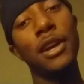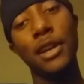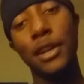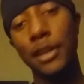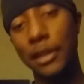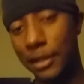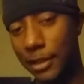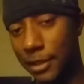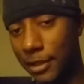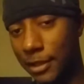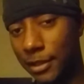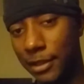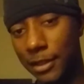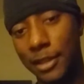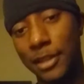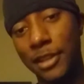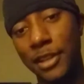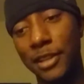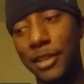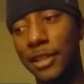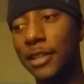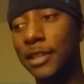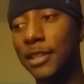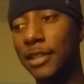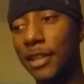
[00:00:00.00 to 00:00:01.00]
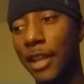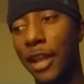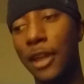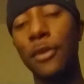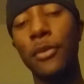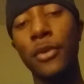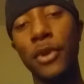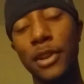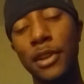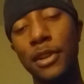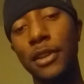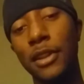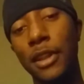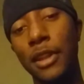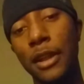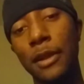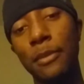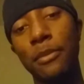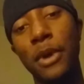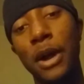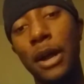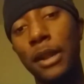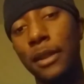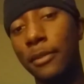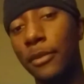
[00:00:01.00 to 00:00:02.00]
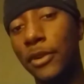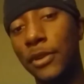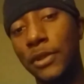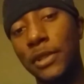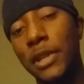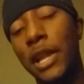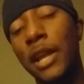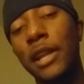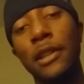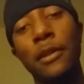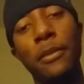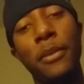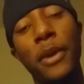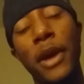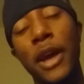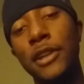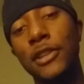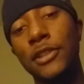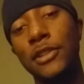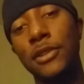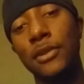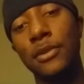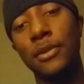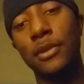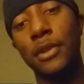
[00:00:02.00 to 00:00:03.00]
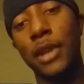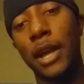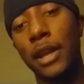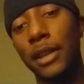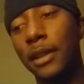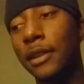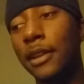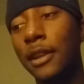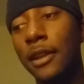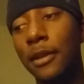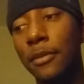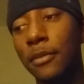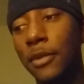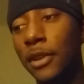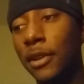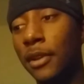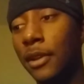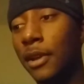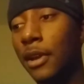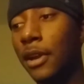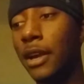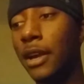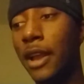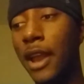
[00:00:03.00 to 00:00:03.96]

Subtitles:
just stay with it. They'll probably most likely pass you like they did me.